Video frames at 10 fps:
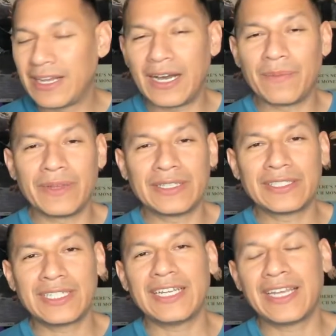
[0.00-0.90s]
um, and
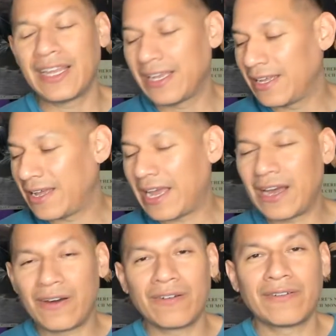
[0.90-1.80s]
see
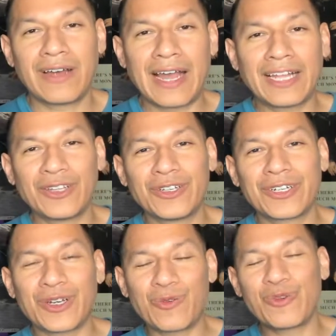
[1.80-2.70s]
how I
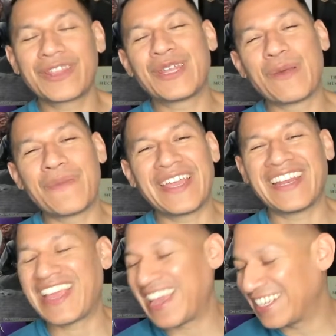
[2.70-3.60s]
look with them in
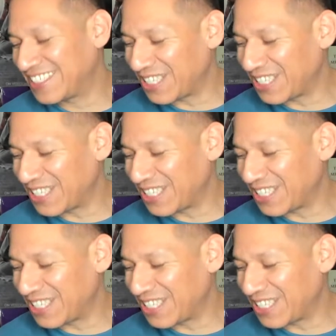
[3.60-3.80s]
hand.